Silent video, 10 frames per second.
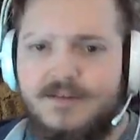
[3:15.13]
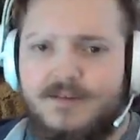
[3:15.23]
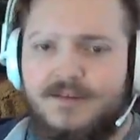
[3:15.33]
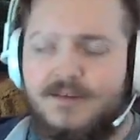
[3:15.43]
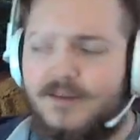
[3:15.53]

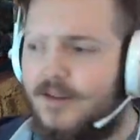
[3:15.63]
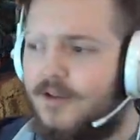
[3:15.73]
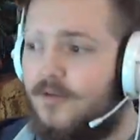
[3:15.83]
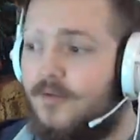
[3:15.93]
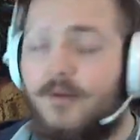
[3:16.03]

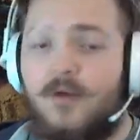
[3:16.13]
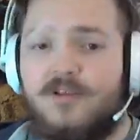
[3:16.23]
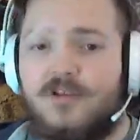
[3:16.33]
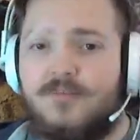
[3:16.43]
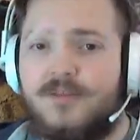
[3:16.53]
I'll be
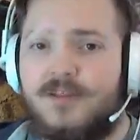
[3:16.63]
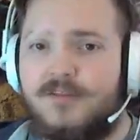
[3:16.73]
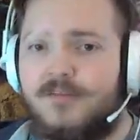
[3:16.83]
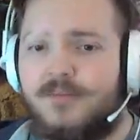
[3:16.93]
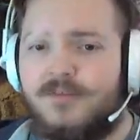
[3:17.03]
jumping into
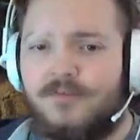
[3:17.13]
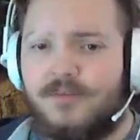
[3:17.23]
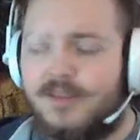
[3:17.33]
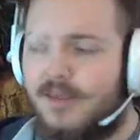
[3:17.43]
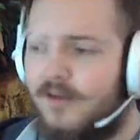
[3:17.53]
the
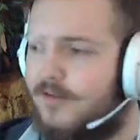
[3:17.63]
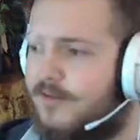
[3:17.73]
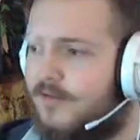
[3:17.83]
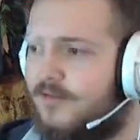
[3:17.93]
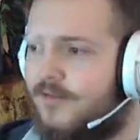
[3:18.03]
PvP talents
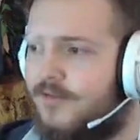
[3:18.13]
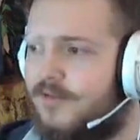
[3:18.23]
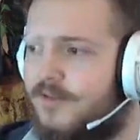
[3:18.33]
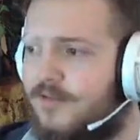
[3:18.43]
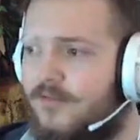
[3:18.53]
here
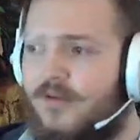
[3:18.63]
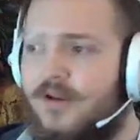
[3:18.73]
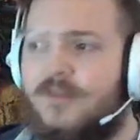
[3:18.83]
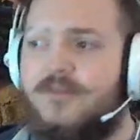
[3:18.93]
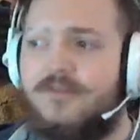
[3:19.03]
shortly. So
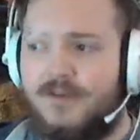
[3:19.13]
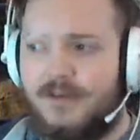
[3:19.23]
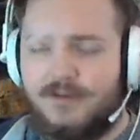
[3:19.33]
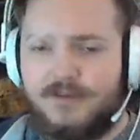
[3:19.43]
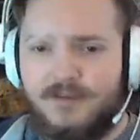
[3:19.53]
another
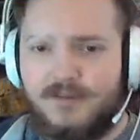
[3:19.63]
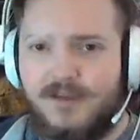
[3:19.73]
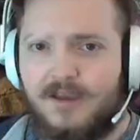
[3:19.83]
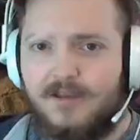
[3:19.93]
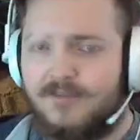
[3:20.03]
thing that is
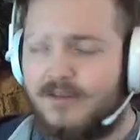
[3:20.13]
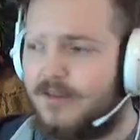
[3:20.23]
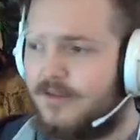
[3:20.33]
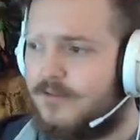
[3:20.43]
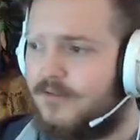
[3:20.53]
kind of
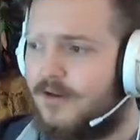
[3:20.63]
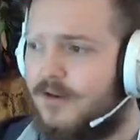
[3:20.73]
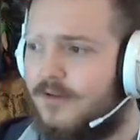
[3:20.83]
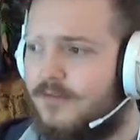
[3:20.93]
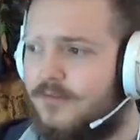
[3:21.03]
contested right
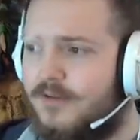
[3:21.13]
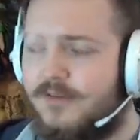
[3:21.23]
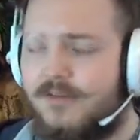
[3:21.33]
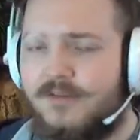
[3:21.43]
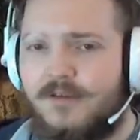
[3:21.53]
now
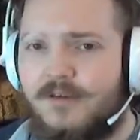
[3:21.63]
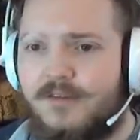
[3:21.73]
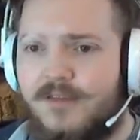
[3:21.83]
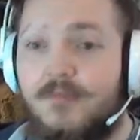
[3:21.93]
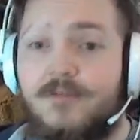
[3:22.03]
is
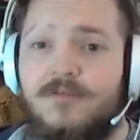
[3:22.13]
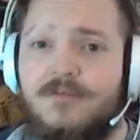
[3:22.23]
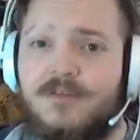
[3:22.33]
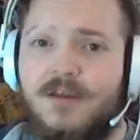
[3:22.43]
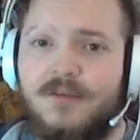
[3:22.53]

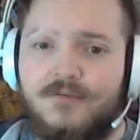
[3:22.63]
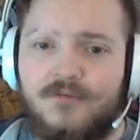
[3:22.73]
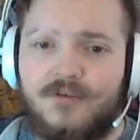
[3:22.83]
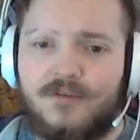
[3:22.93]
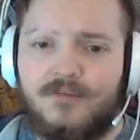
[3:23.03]
Sabretooth and
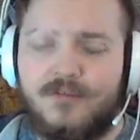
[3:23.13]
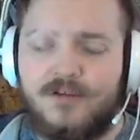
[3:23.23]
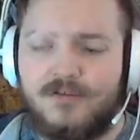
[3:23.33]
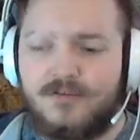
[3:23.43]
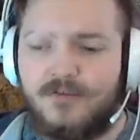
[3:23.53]
Lunar
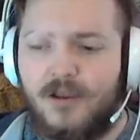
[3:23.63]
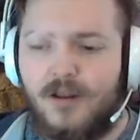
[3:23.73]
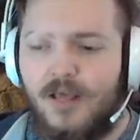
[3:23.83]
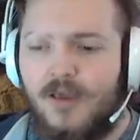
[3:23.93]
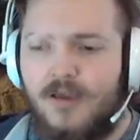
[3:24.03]
Inspiration, right?
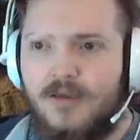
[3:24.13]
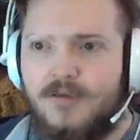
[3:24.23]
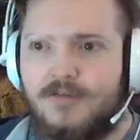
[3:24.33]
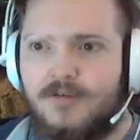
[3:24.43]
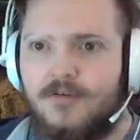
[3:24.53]

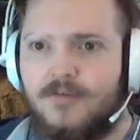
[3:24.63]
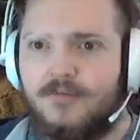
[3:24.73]
So